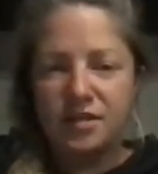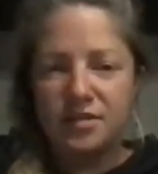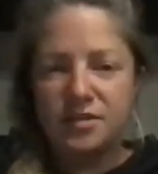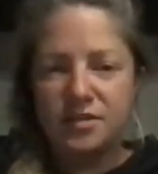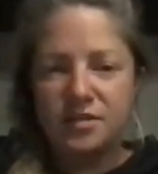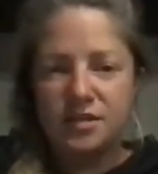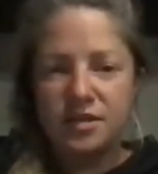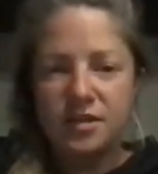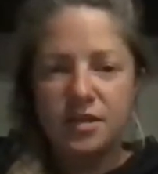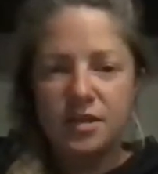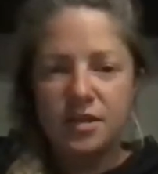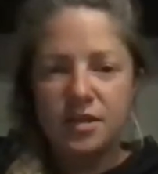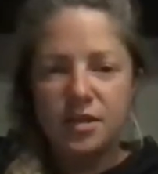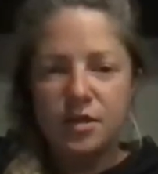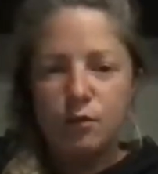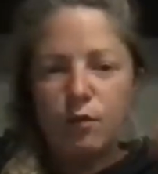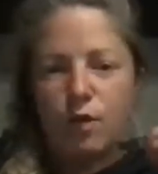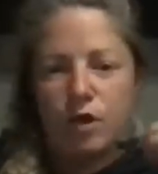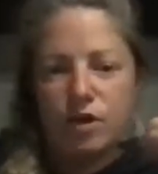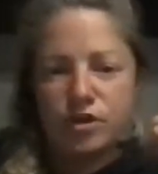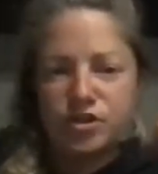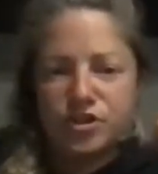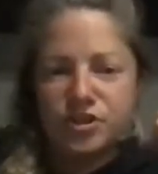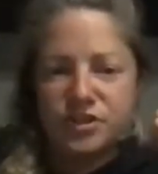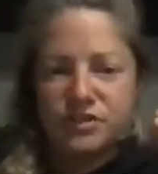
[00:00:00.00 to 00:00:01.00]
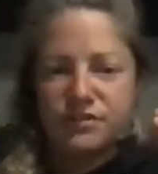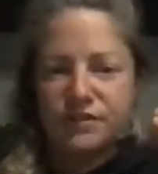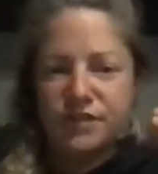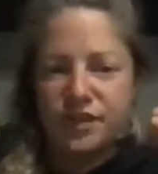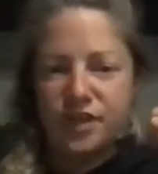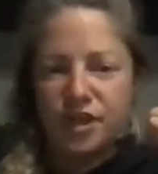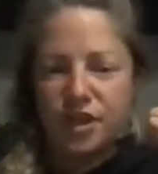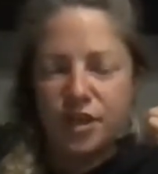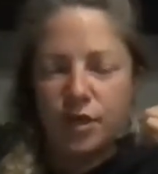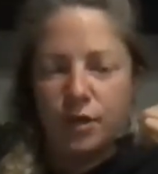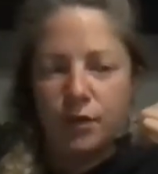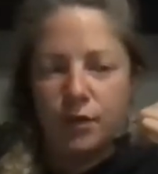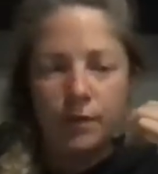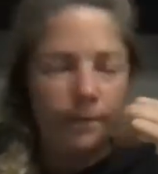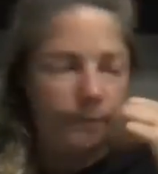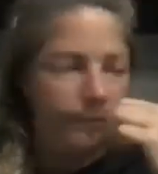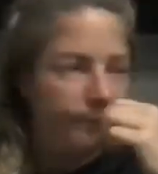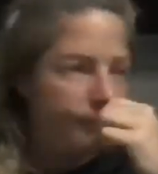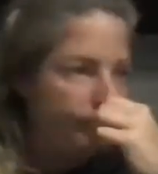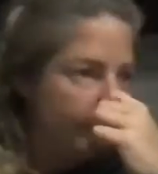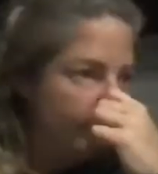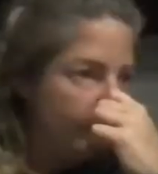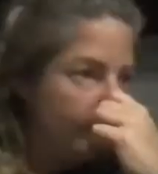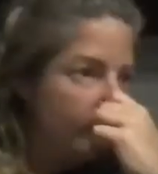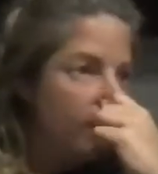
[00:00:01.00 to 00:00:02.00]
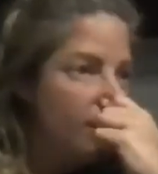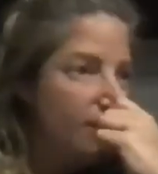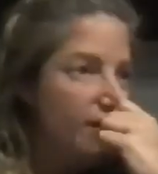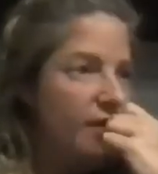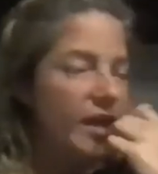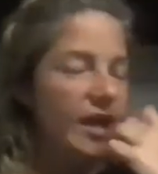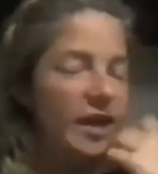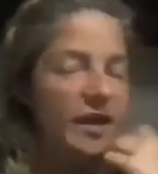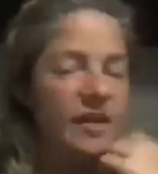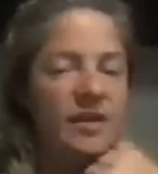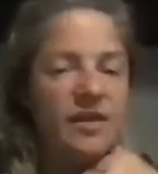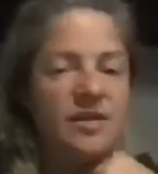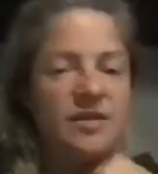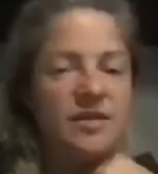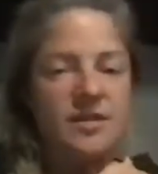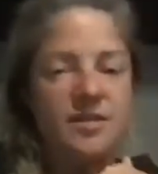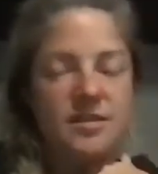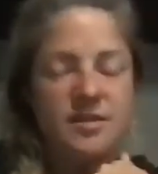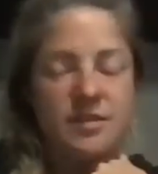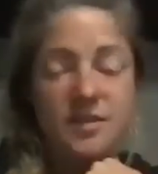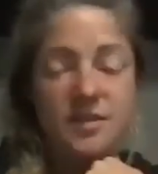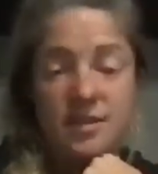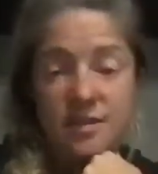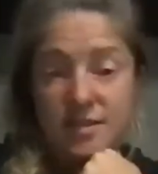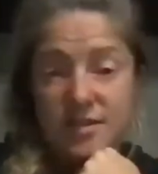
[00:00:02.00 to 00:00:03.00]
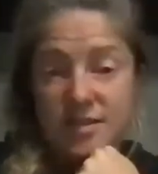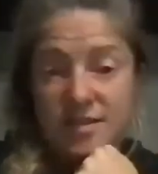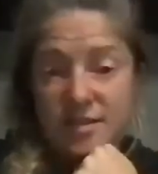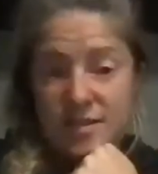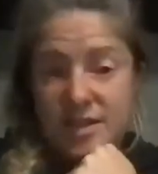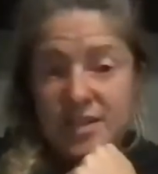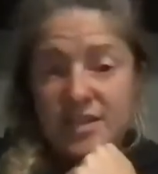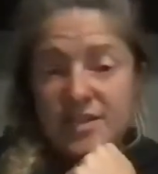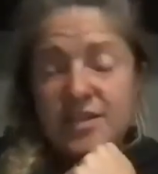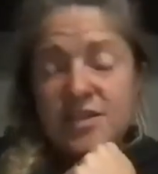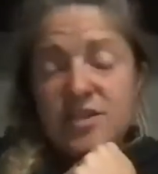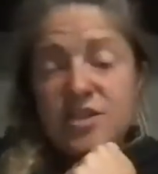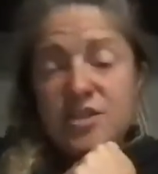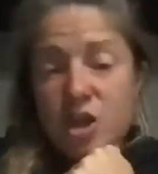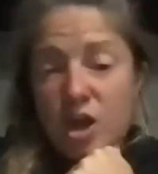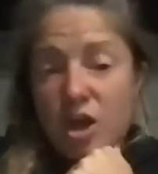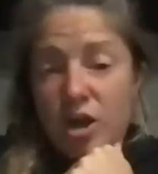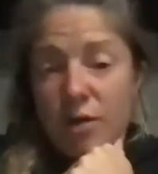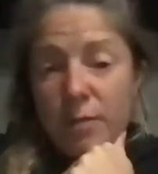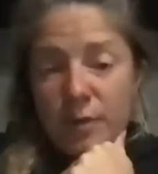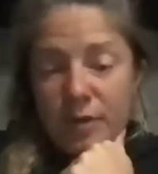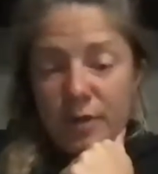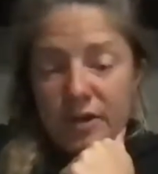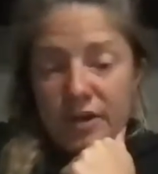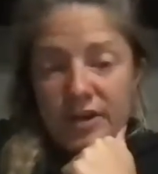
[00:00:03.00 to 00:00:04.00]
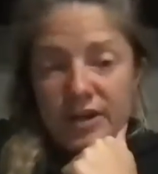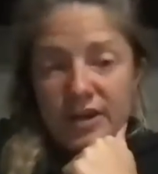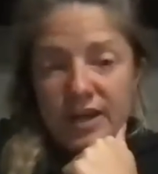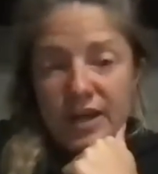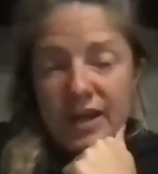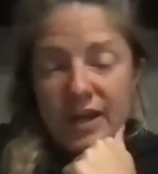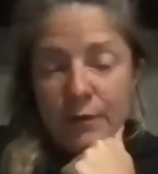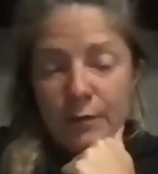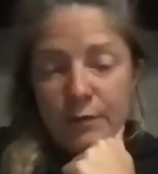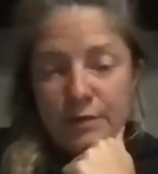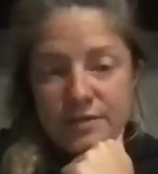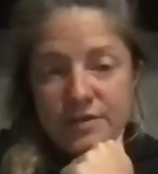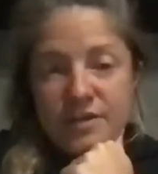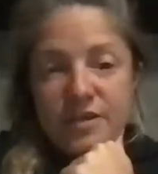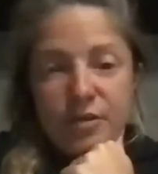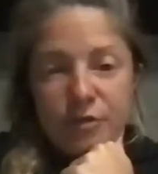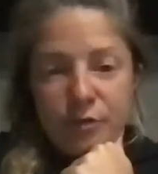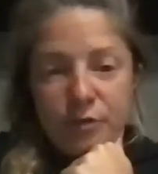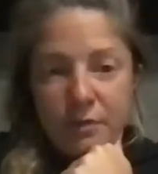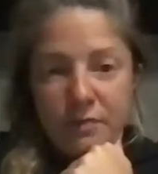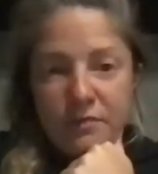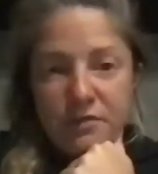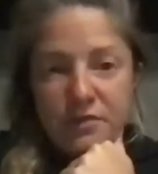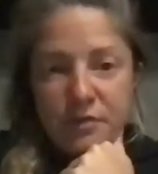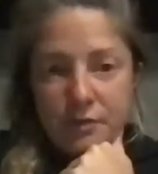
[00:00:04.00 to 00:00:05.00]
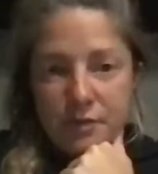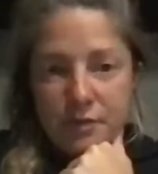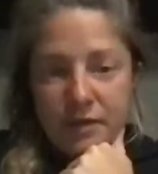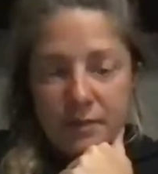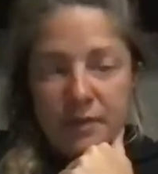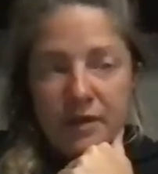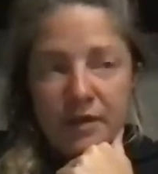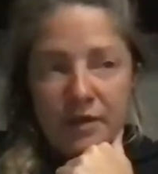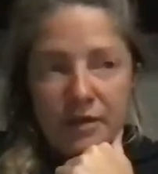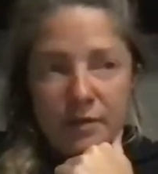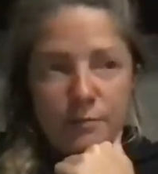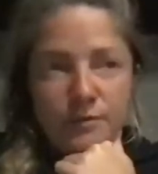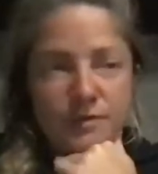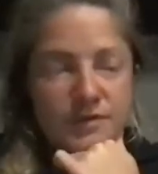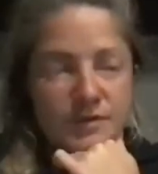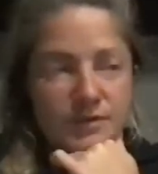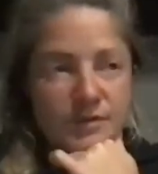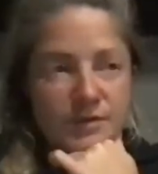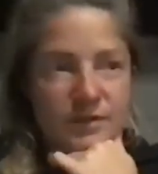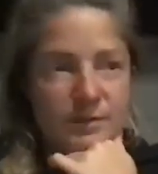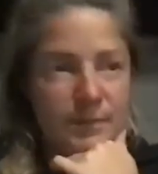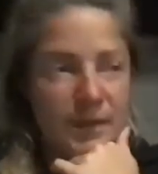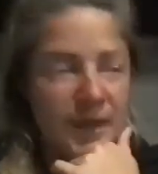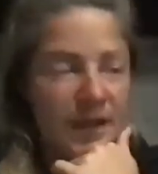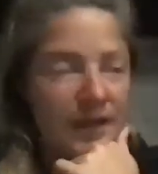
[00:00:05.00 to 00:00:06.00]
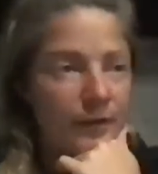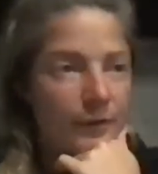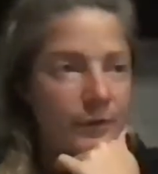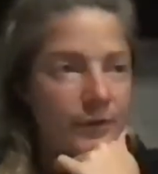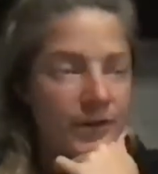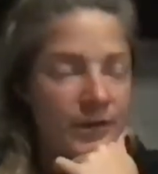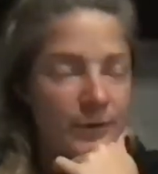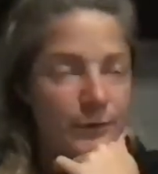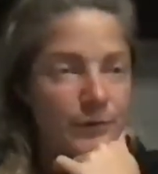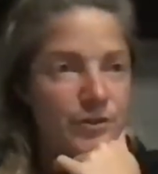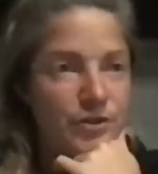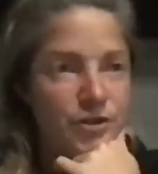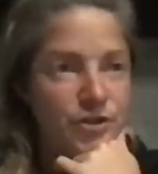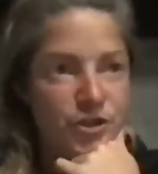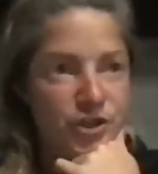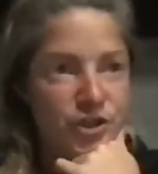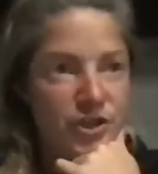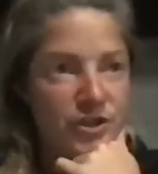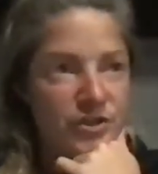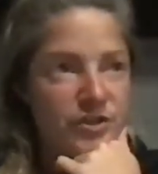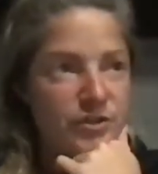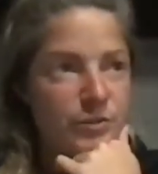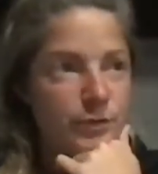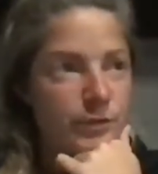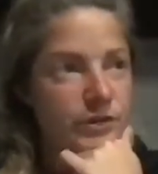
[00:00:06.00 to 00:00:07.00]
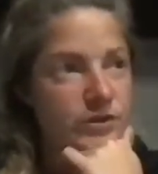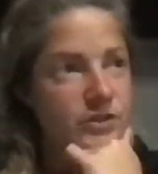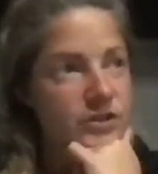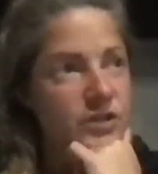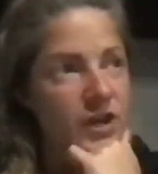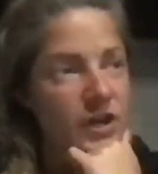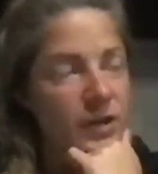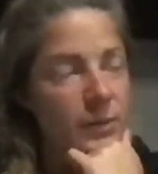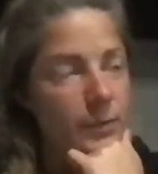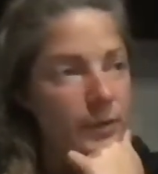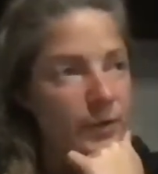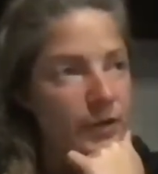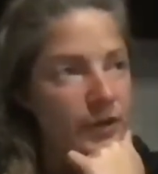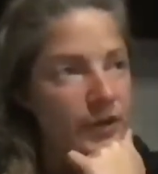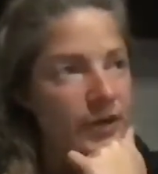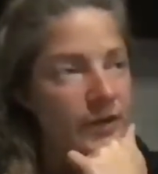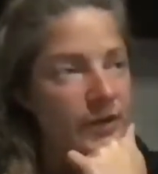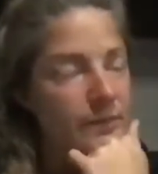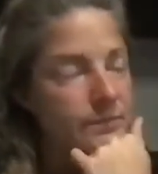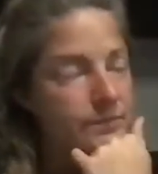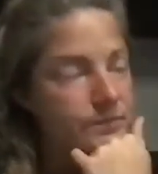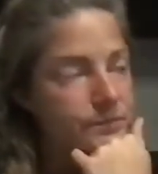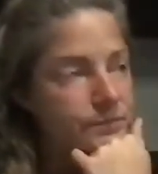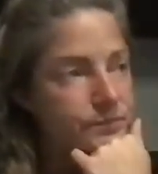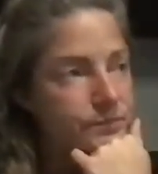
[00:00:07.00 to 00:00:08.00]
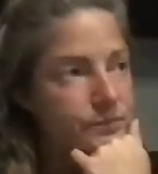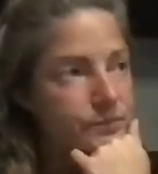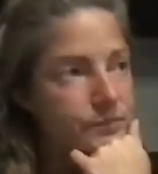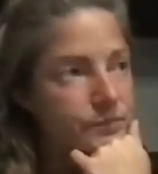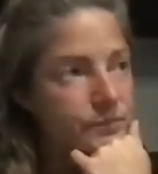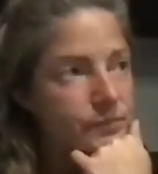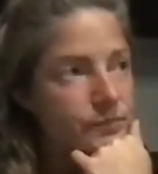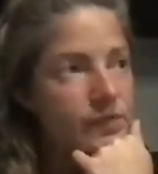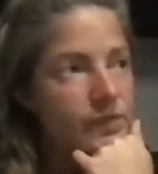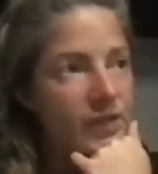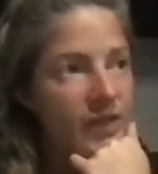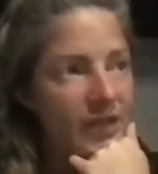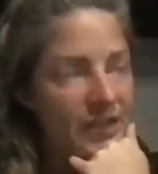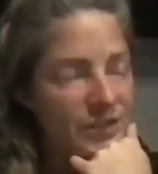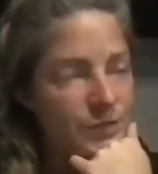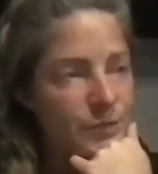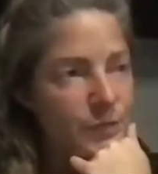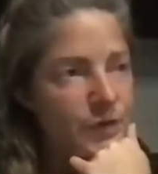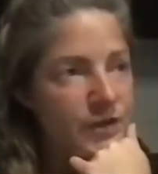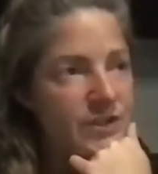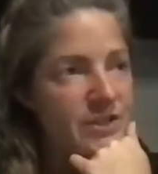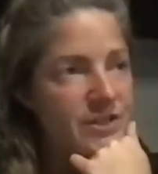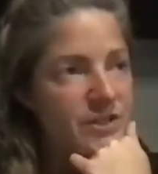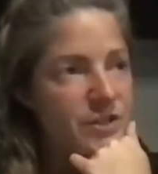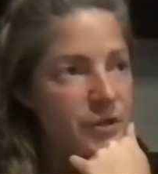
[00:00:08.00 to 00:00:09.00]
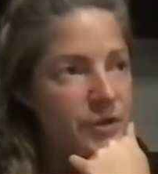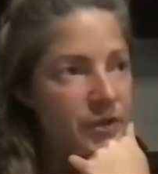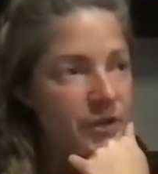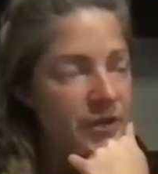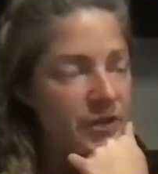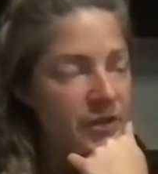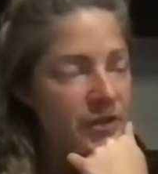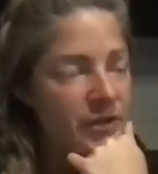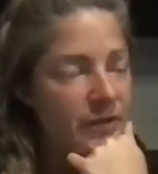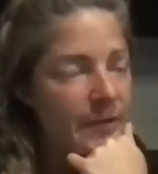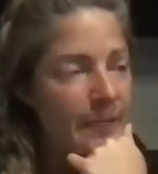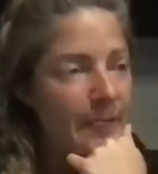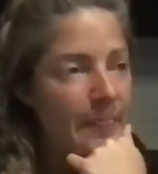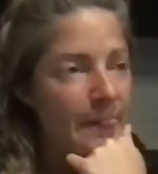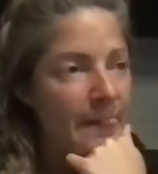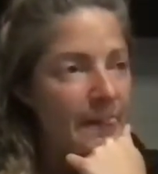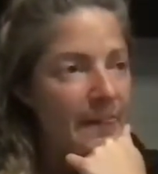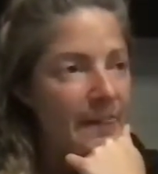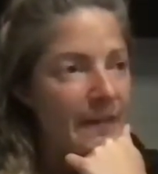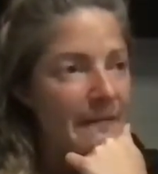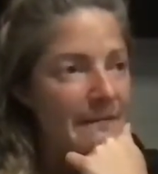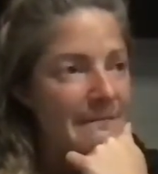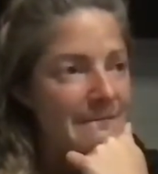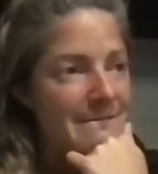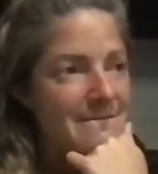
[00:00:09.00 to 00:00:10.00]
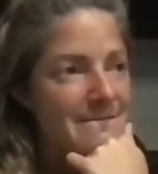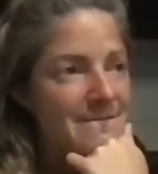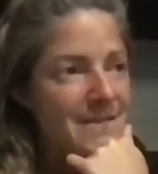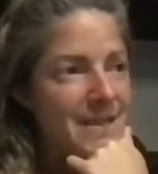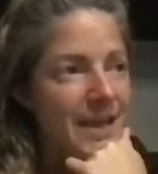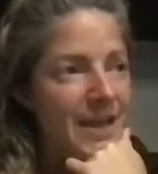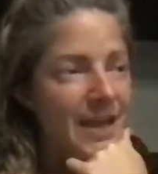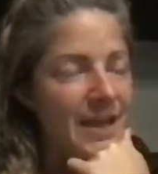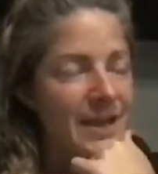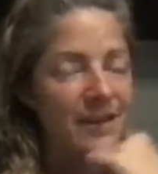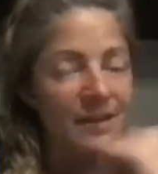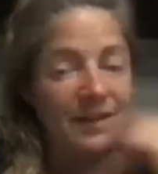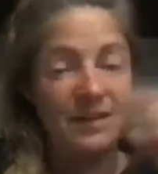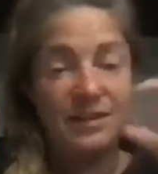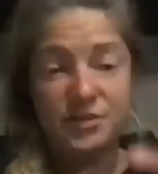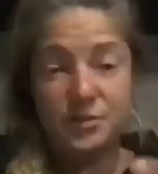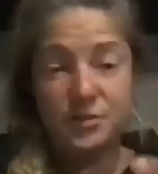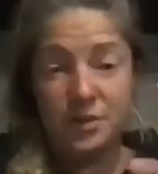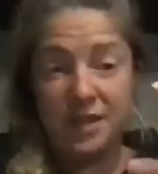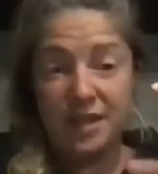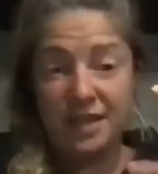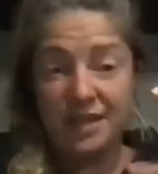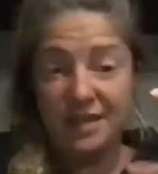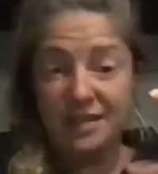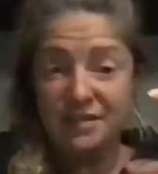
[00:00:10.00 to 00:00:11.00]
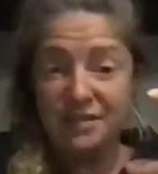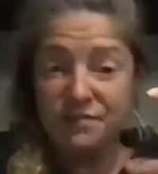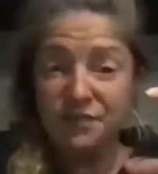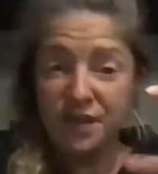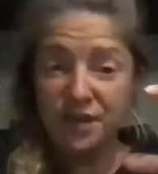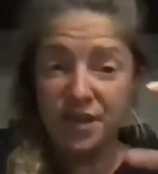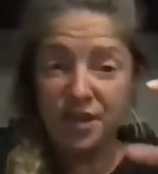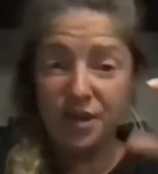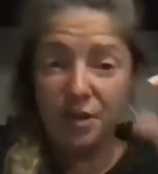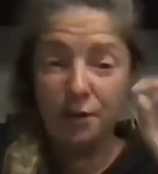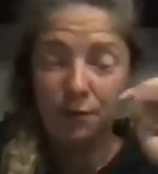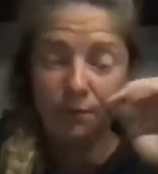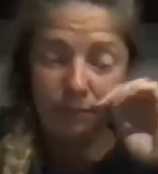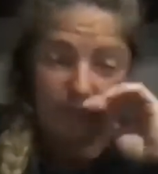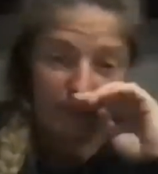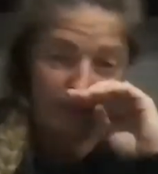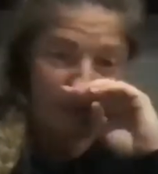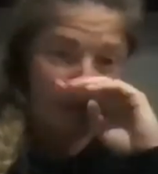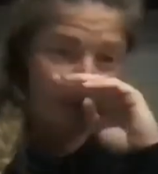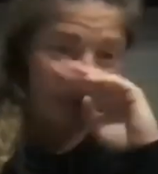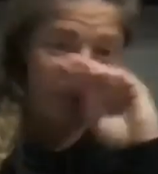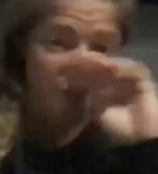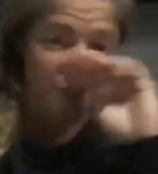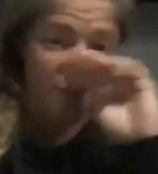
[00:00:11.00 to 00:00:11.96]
is. Watch this video. And this is, he's a stock market guy. It wasn't a crypto email. It was the back when I was just doing stock market. That's where I started. And so I had this video, and it was